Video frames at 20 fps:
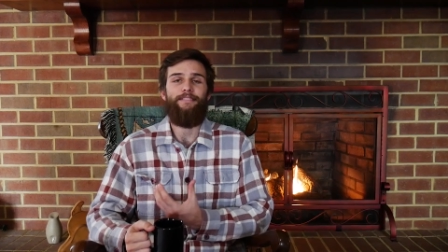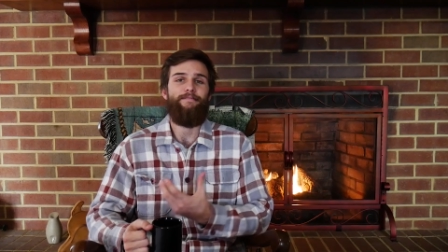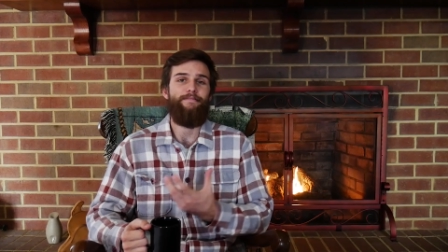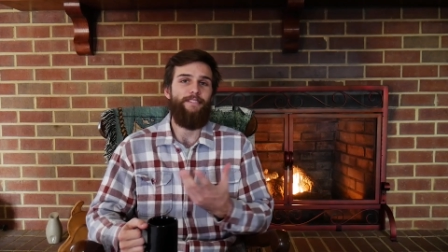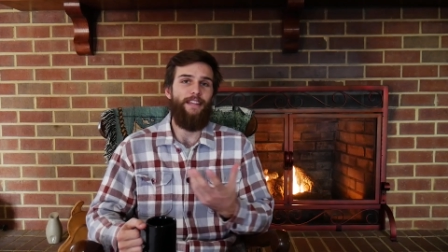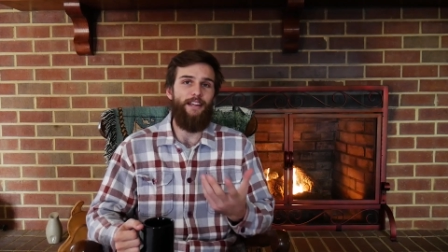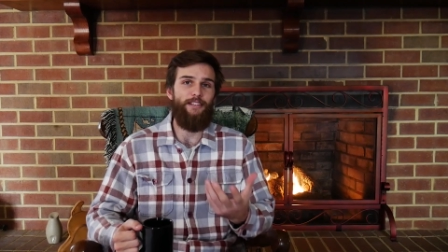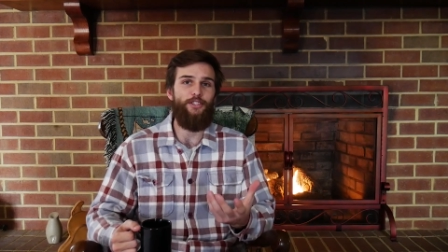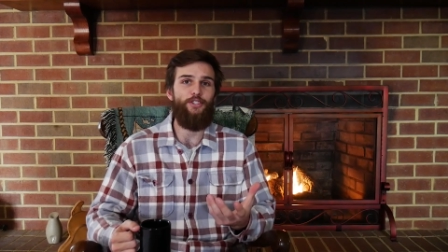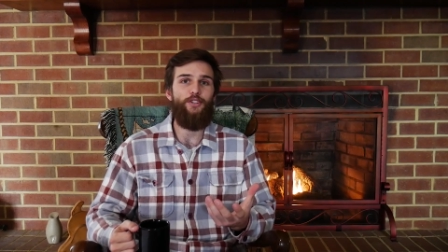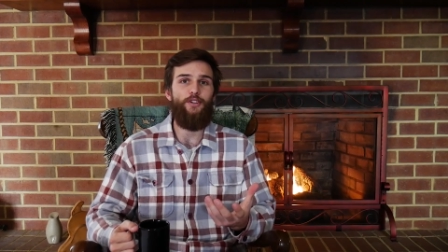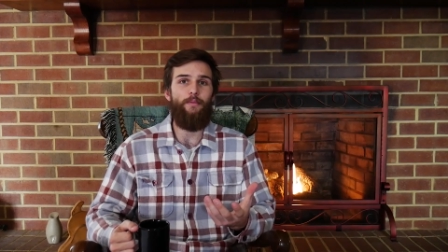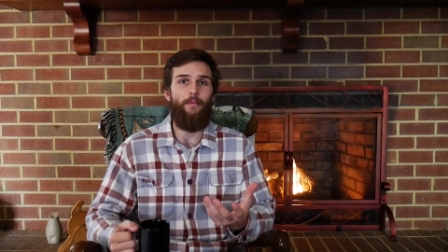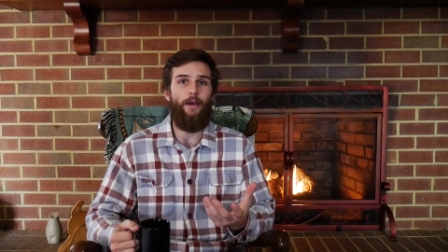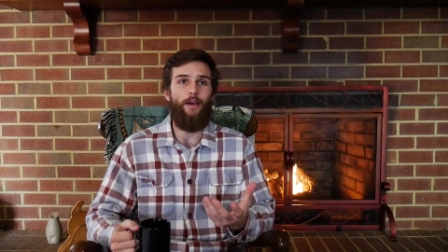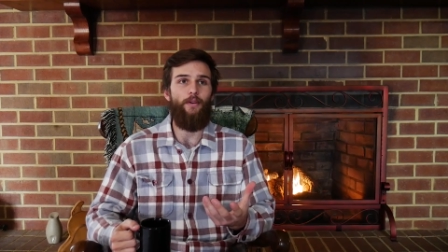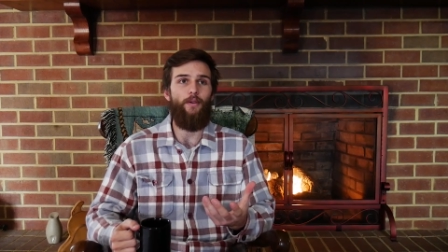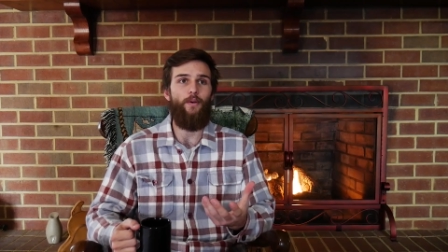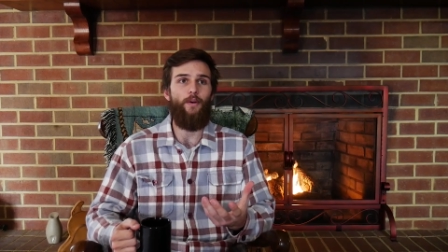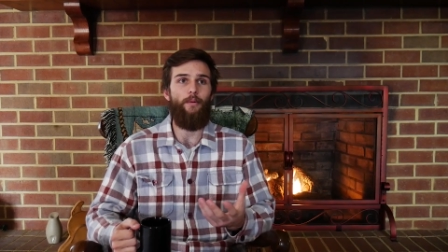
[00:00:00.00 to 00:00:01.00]
not to toot
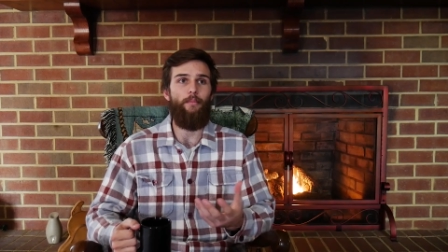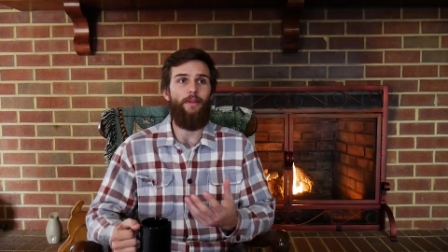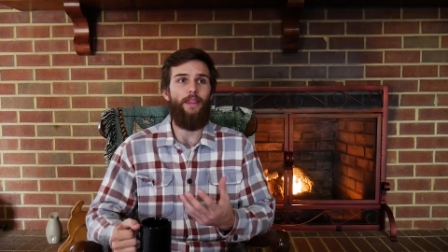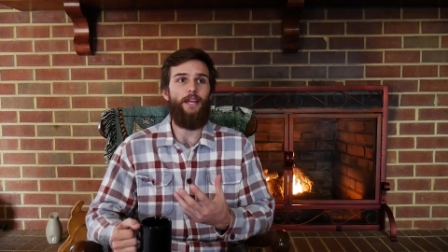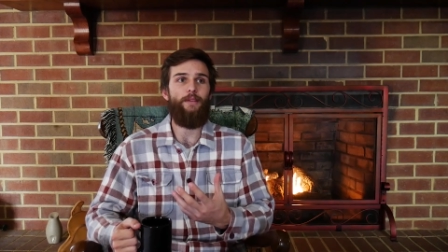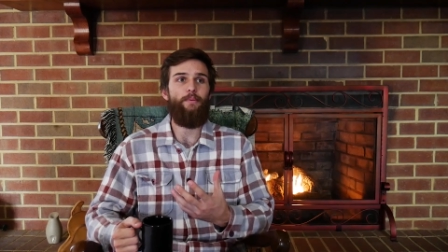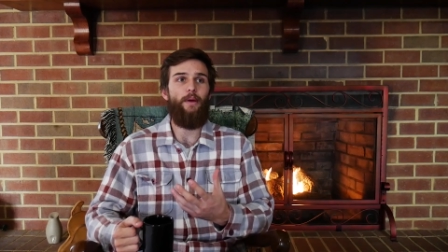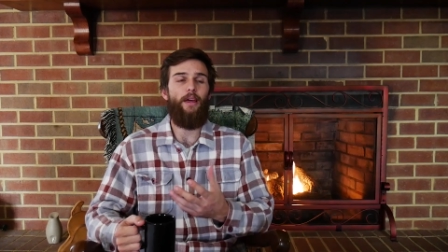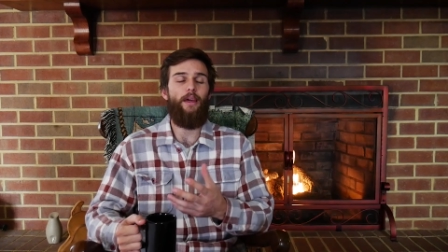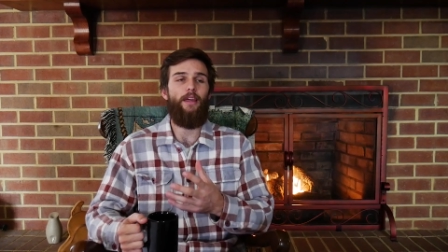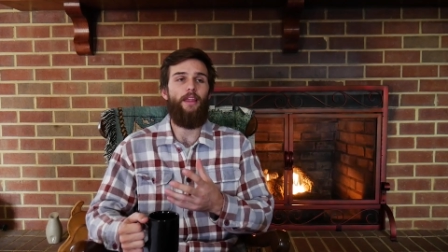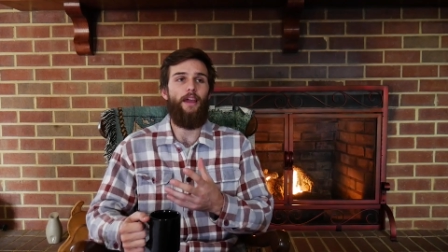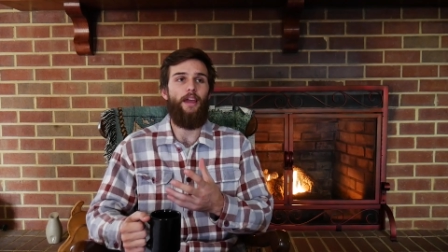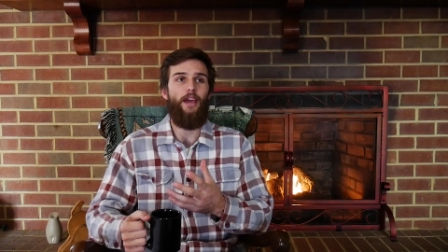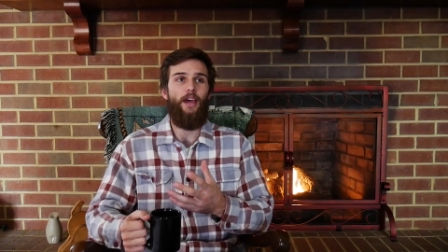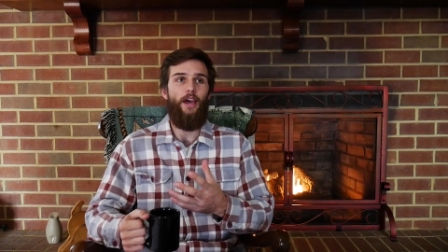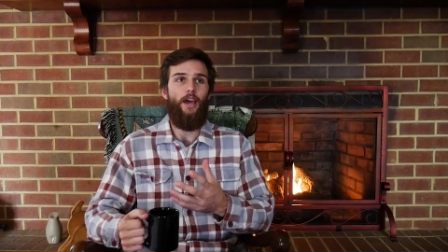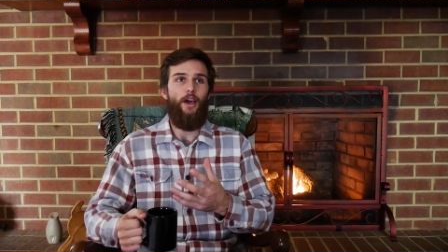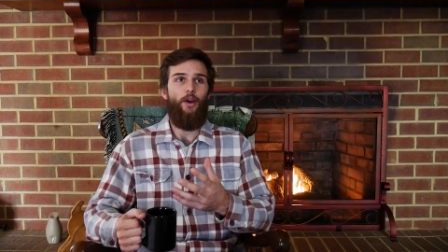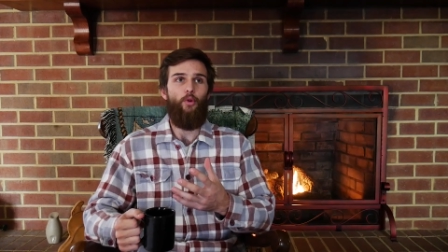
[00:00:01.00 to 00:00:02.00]
my own horn, but that's probably like
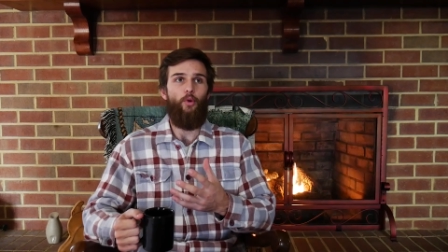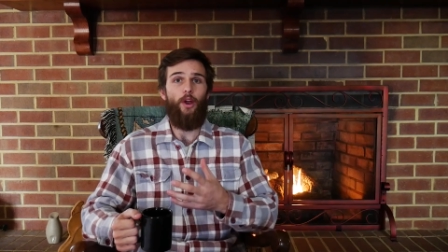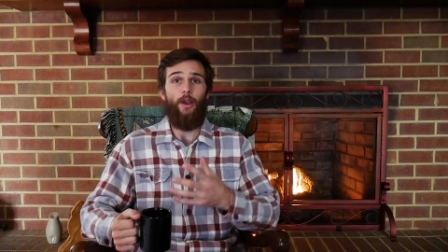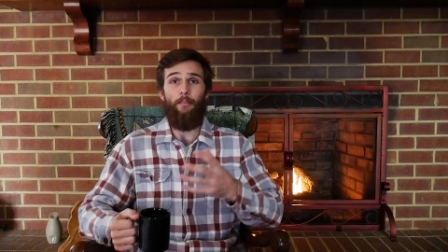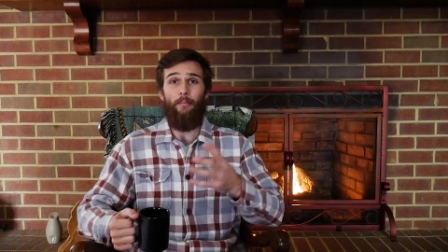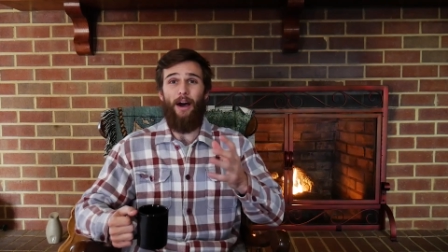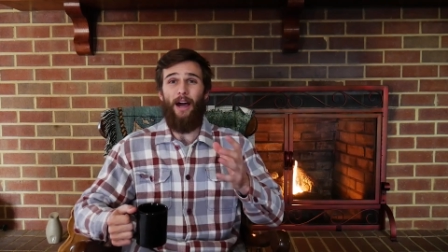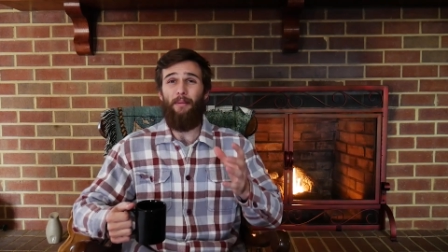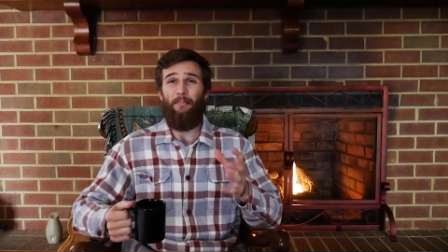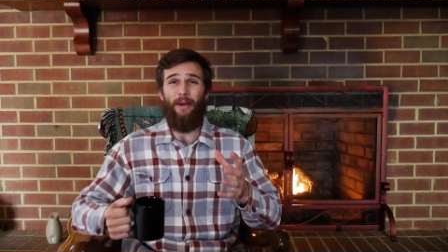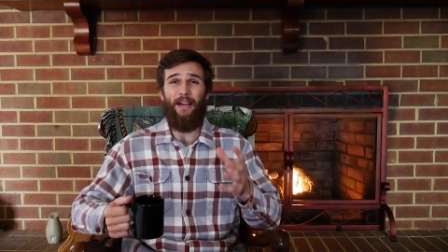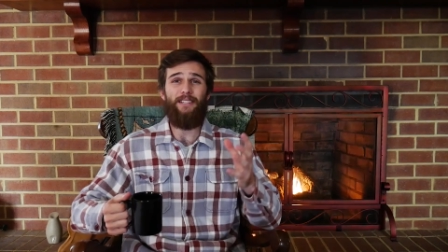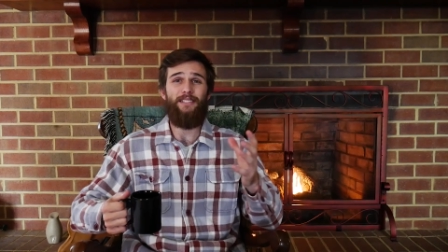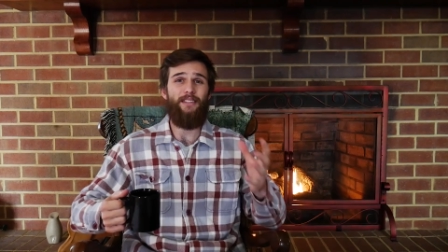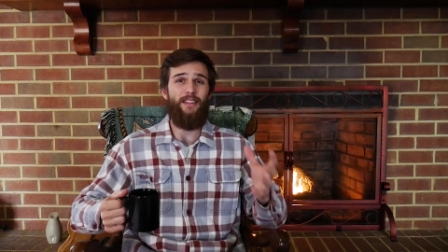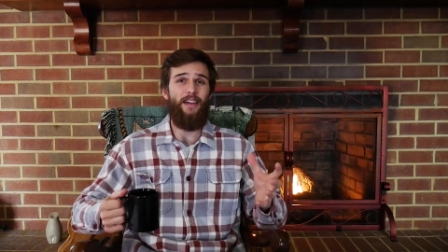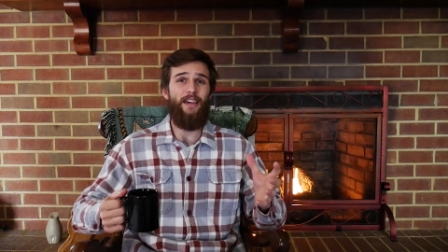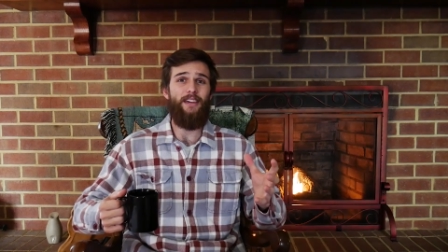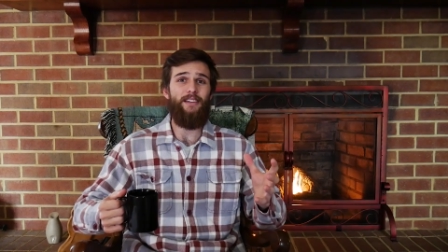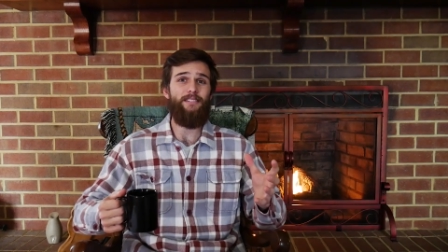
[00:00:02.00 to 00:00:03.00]
one of my best
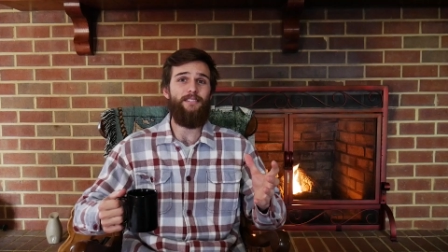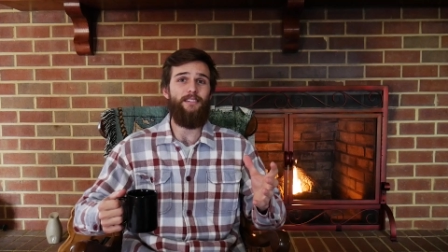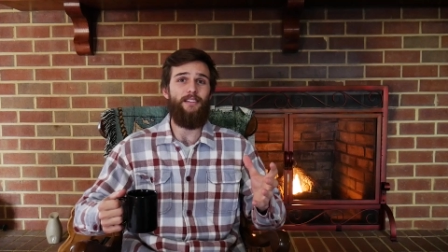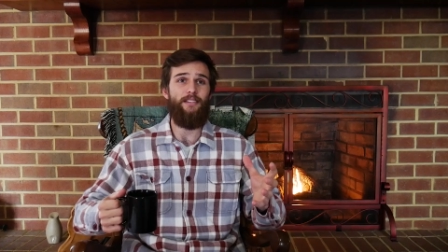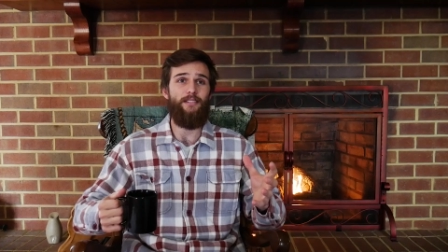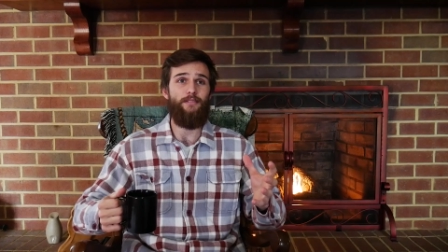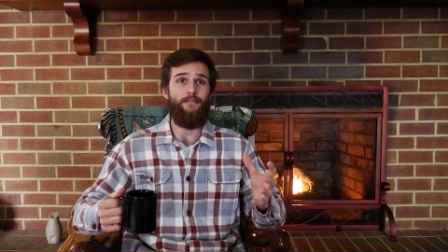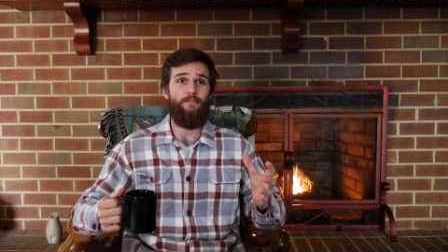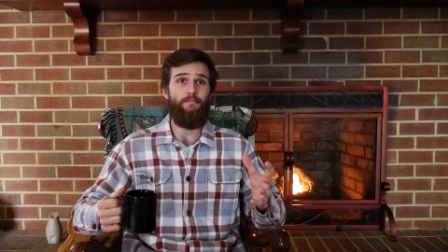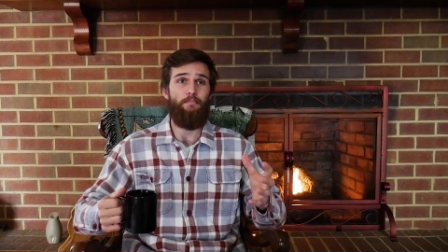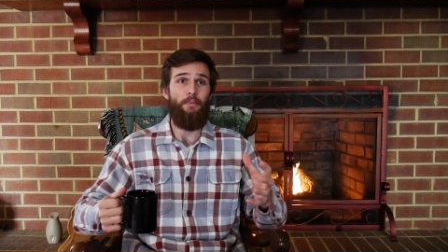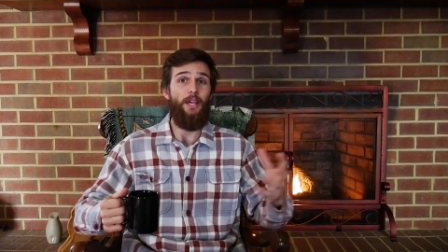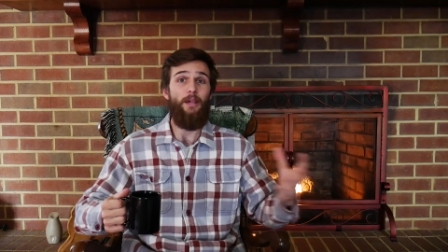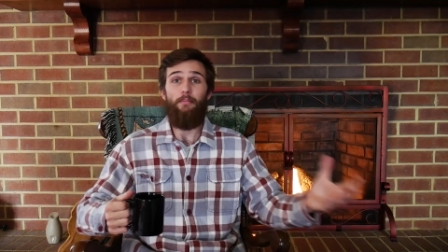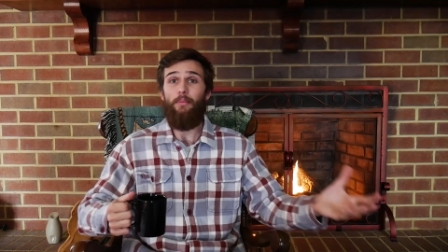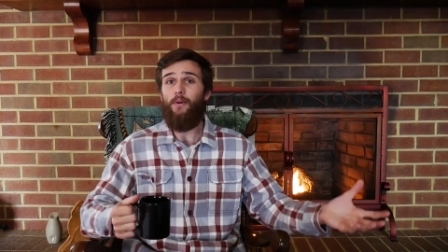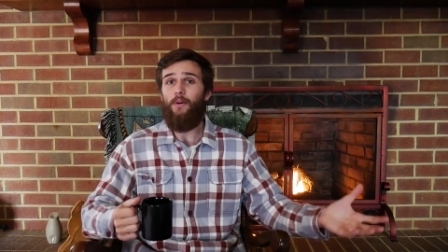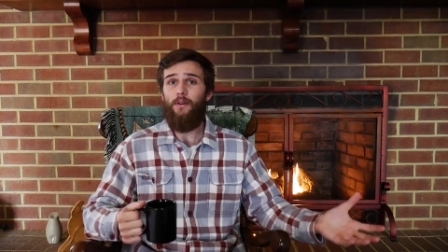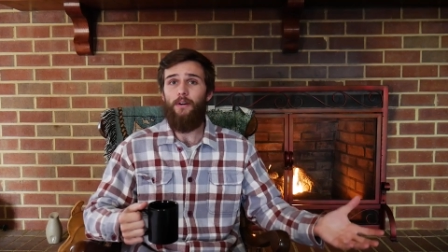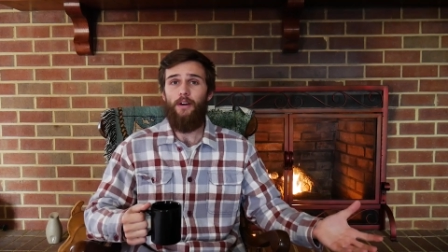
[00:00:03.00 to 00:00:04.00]
things is
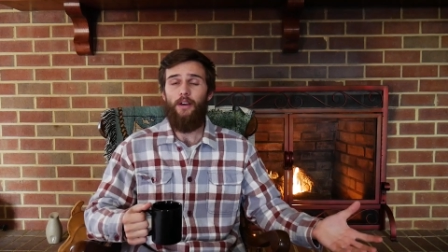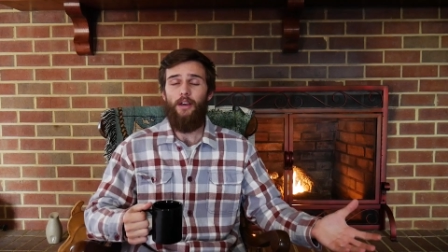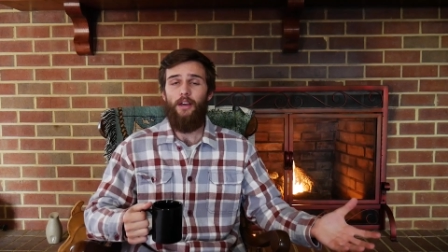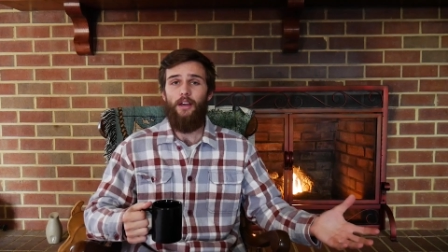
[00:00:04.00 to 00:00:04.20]
people.